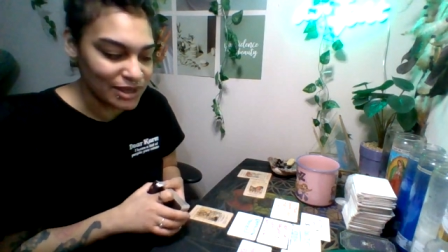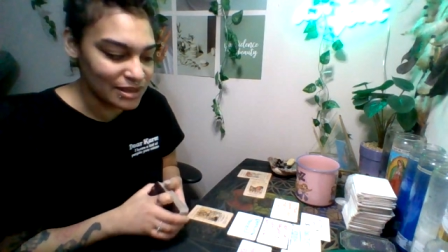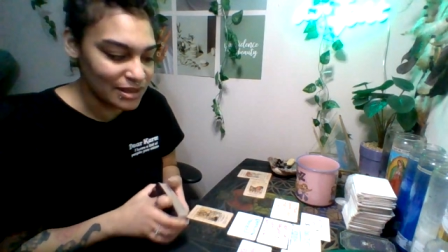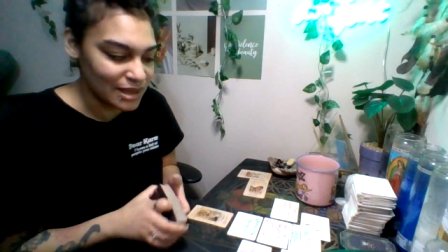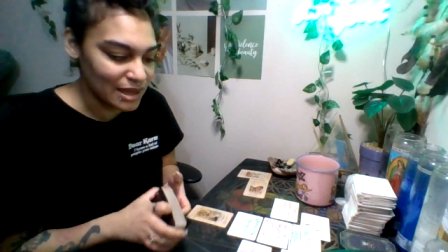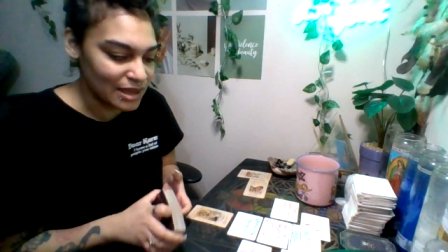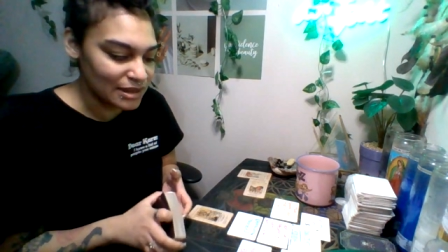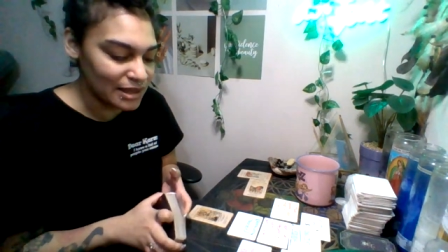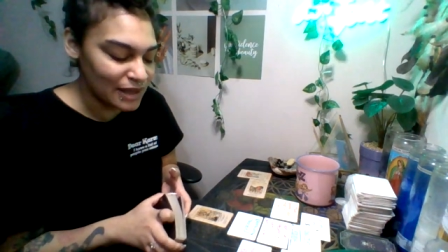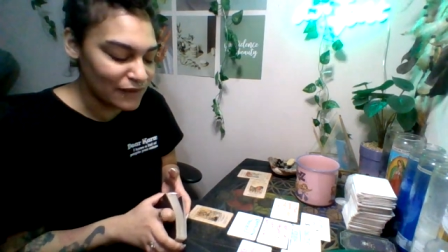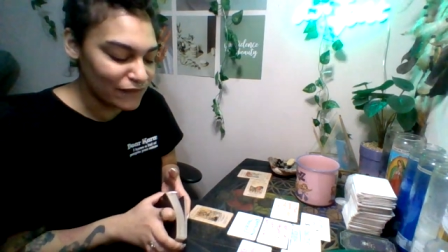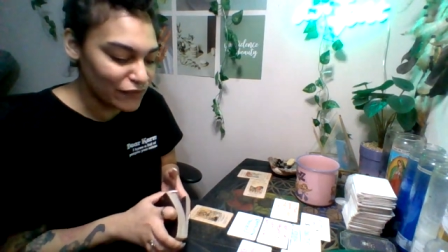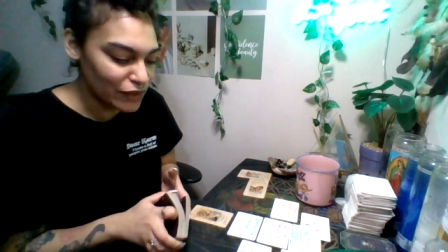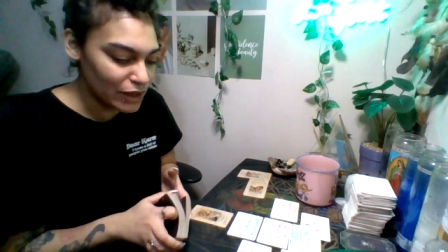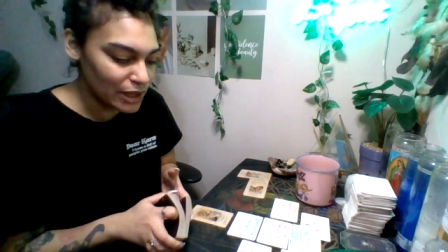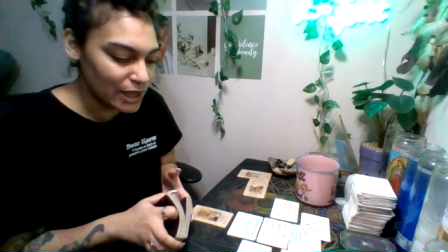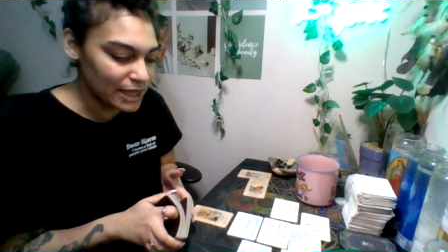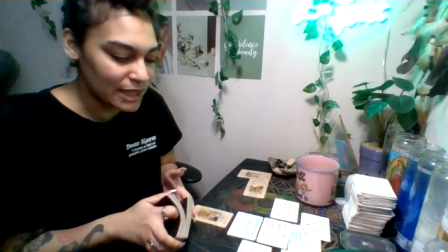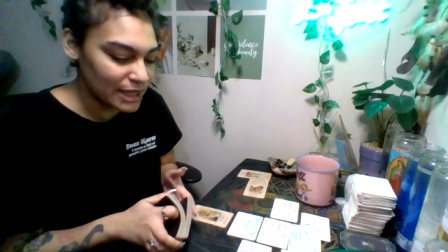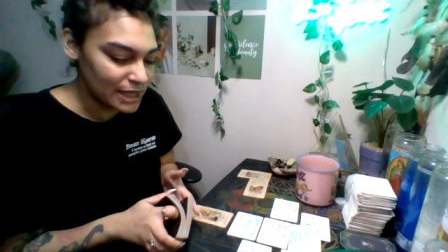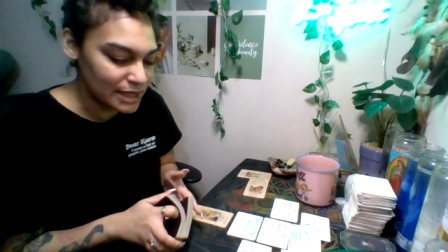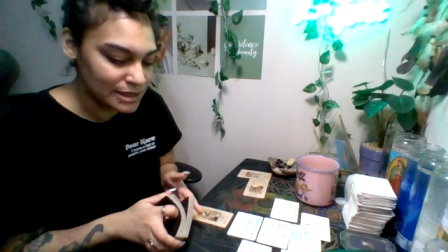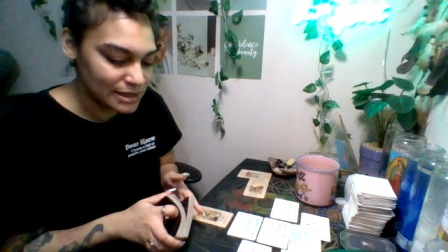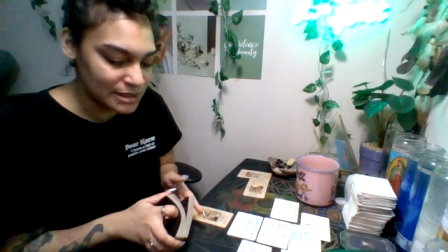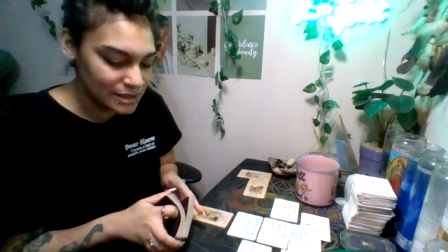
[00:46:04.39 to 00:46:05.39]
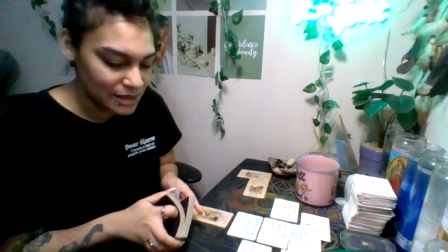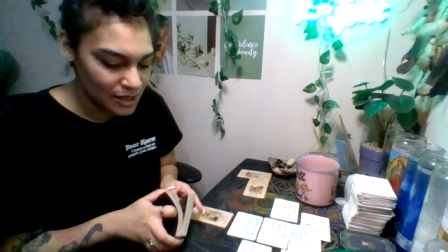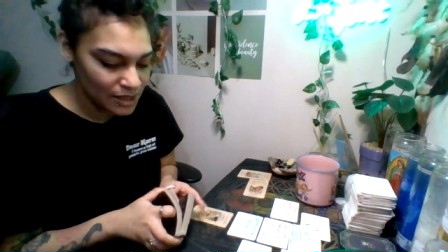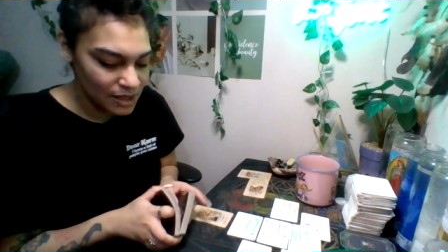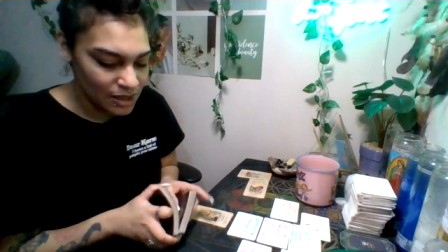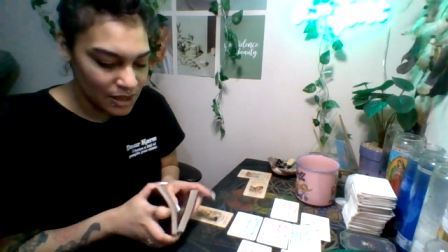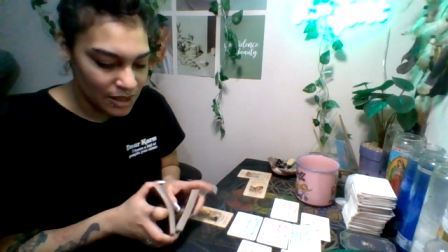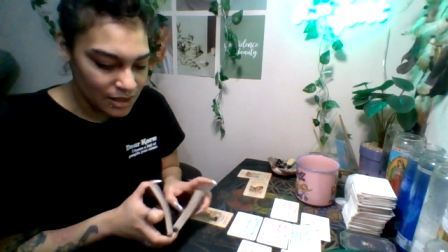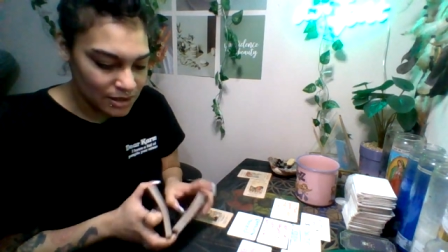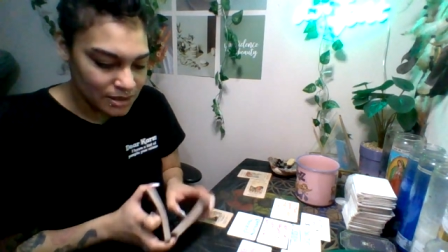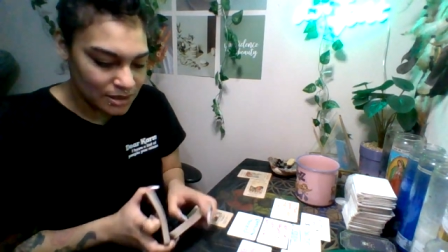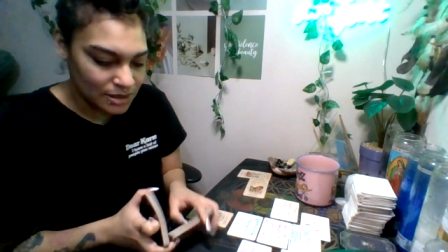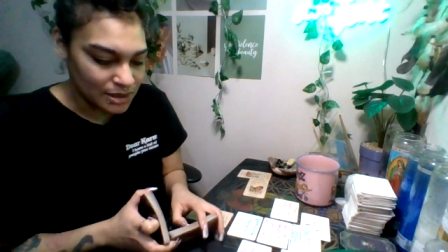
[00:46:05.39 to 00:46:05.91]
They feel like it's
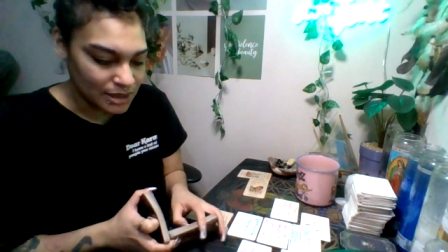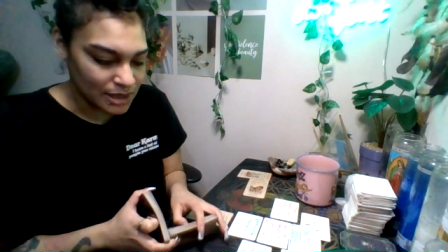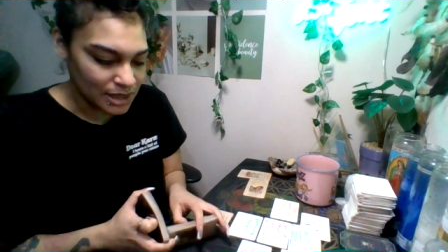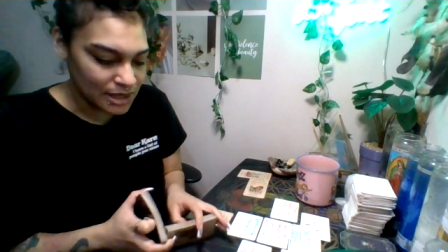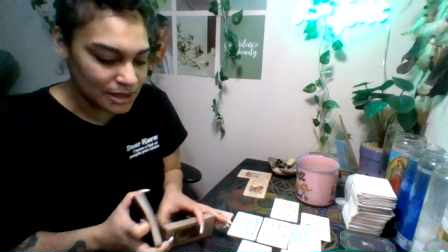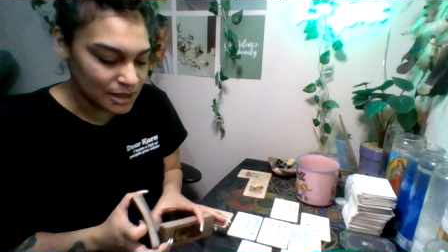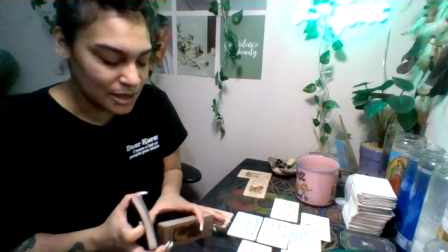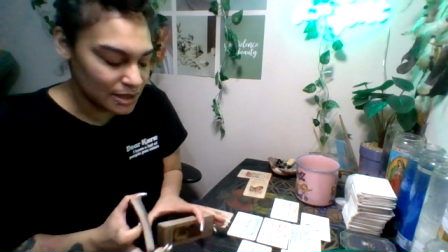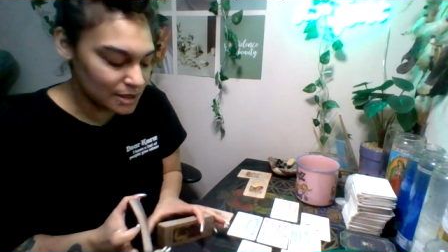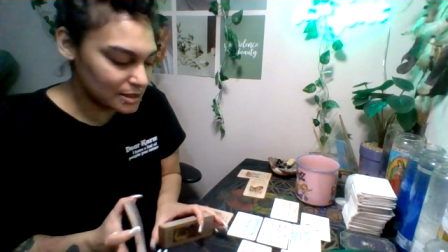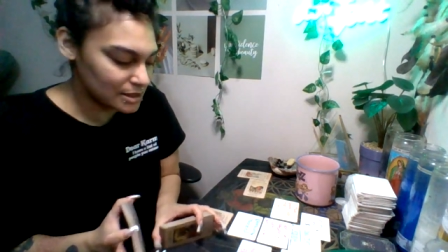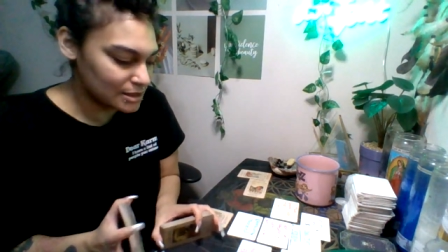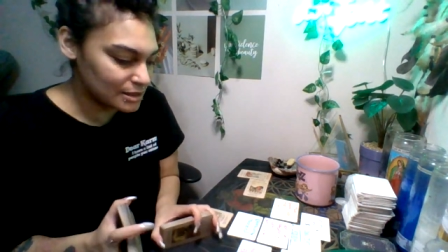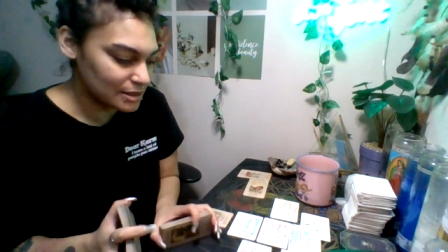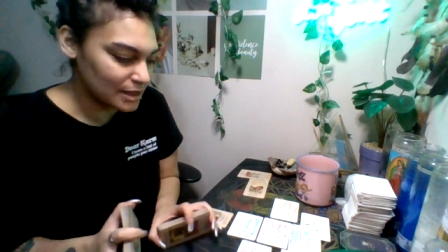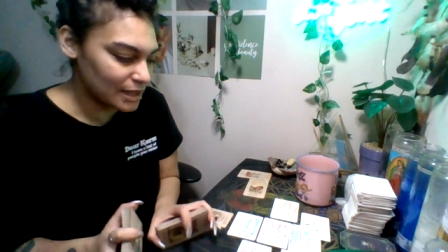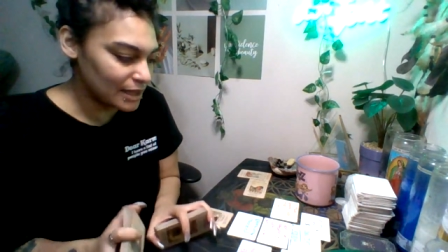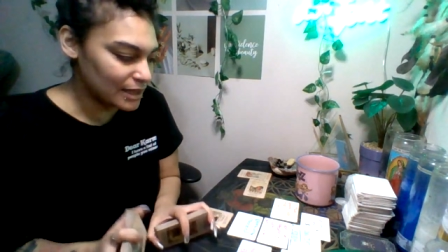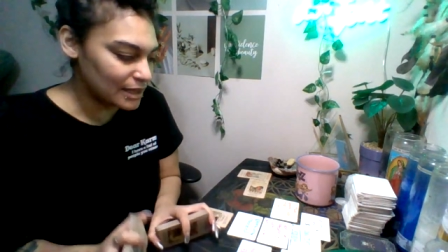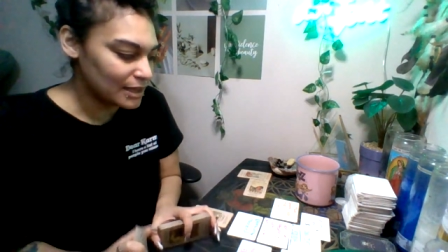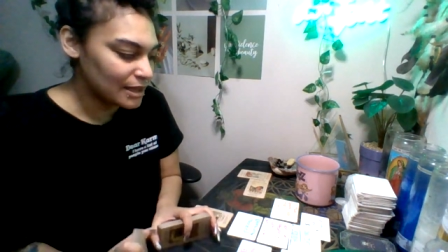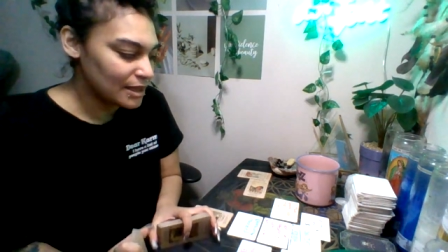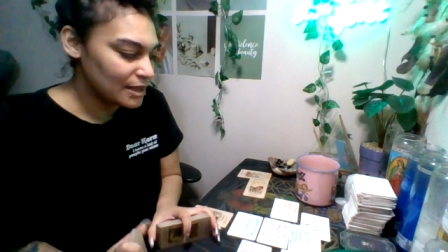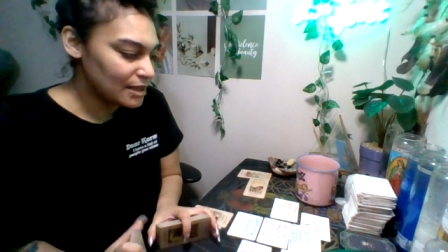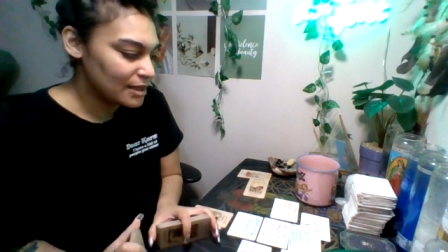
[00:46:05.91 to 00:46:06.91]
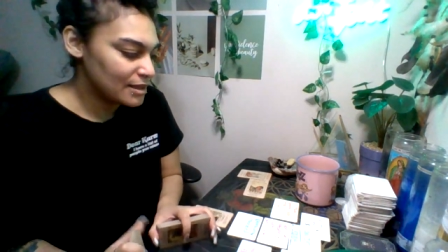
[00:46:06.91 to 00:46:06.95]
like,